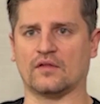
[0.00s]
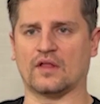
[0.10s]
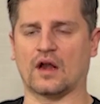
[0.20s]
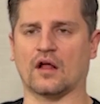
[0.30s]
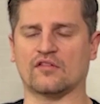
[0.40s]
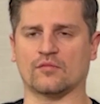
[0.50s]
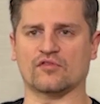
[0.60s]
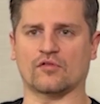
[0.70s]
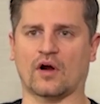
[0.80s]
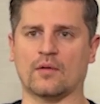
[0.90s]

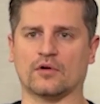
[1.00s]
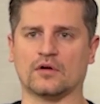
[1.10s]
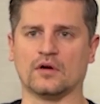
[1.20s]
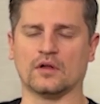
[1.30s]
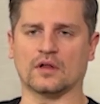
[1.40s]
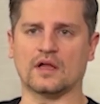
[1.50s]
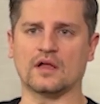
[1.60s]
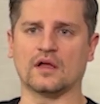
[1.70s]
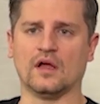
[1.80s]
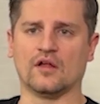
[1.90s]
unsubscriber
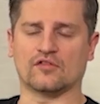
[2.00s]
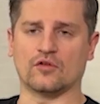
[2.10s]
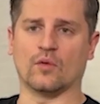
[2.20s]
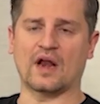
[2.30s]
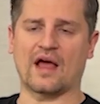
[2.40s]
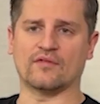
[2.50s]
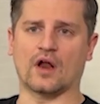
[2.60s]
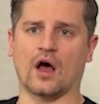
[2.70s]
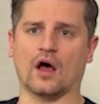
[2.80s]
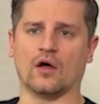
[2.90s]
link. So you want to have
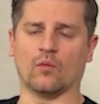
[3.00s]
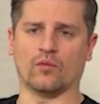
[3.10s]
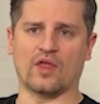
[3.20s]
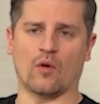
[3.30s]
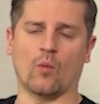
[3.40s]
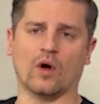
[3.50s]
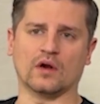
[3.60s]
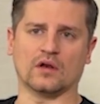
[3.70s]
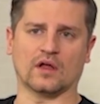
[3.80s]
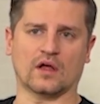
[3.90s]
that
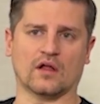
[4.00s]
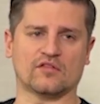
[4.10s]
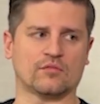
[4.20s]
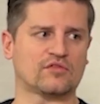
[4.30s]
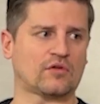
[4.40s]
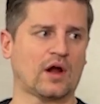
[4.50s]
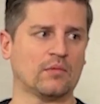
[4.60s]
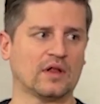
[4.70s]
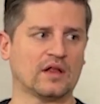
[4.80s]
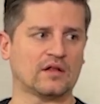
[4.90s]
one-click unsubscribe
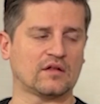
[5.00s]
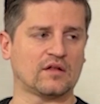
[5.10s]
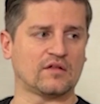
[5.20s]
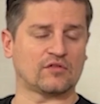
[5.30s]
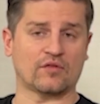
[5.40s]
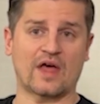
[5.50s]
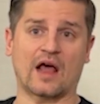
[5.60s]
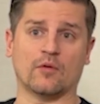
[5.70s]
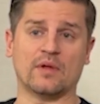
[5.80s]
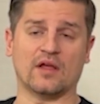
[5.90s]
link. So
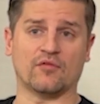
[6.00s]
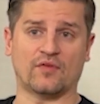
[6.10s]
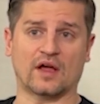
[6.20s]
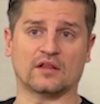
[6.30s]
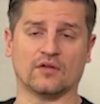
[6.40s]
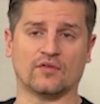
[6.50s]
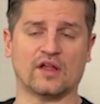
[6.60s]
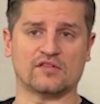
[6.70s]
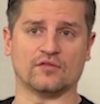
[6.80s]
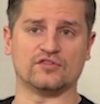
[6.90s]
that'll be effective
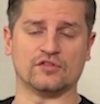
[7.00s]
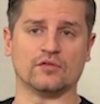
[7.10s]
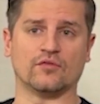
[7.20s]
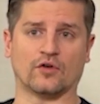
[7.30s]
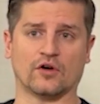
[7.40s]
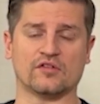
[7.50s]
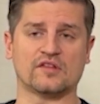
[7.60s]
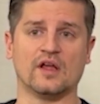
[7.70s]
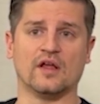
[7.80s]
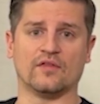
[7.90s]
as of June 1st,
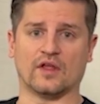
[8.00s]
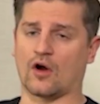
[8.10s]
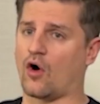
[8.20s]
that